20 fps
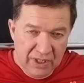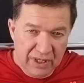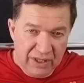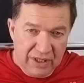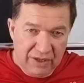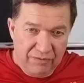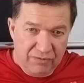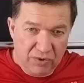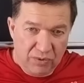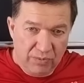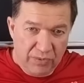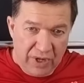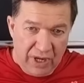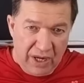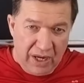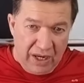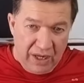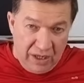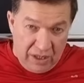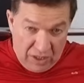And then from
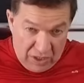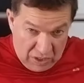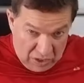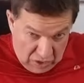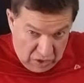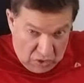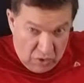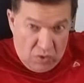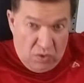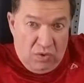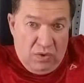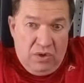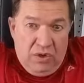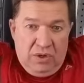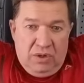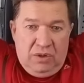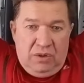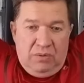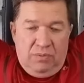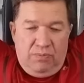there, you
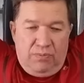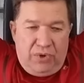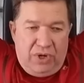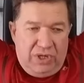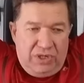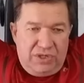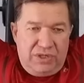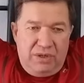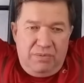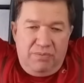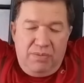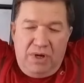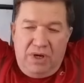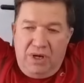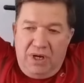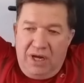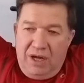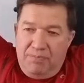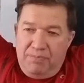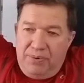press the
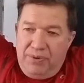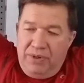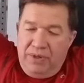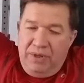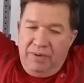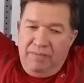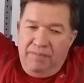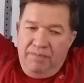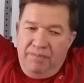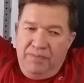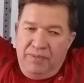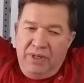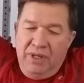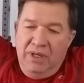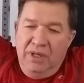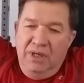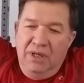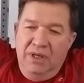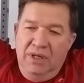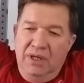bar up.
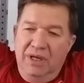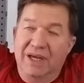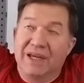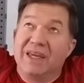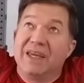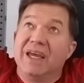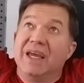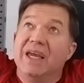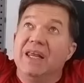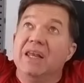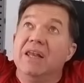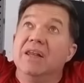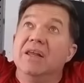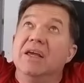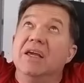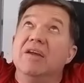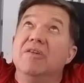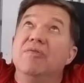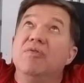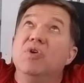
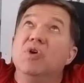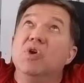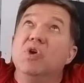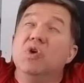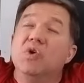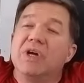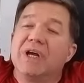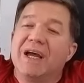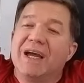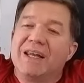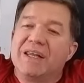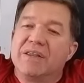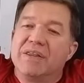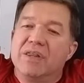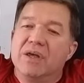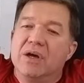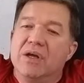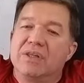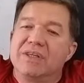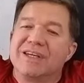Again, if you look
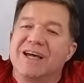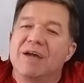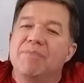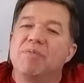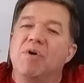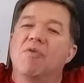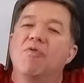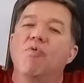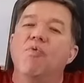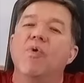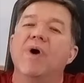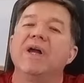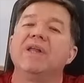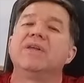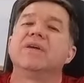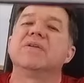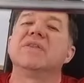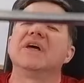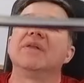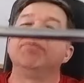at the type of
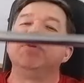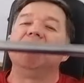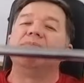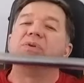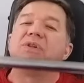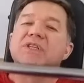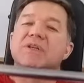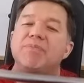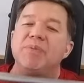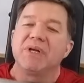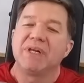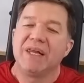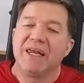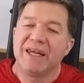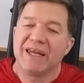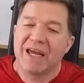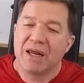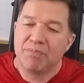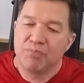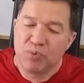weight that people
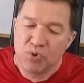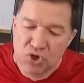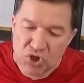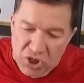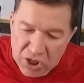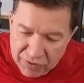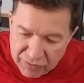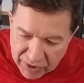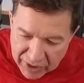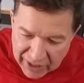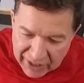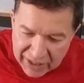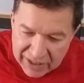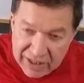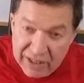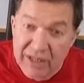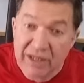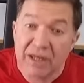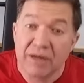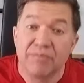typically can push
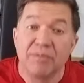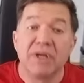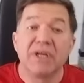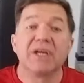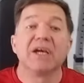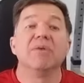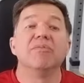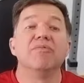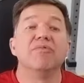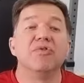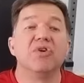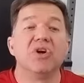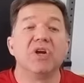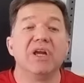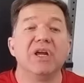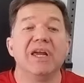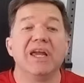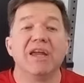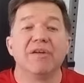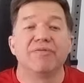overhead, it can become
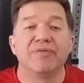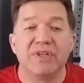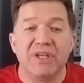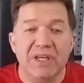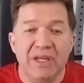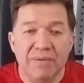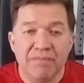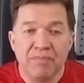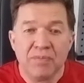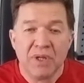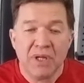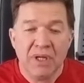very hefty.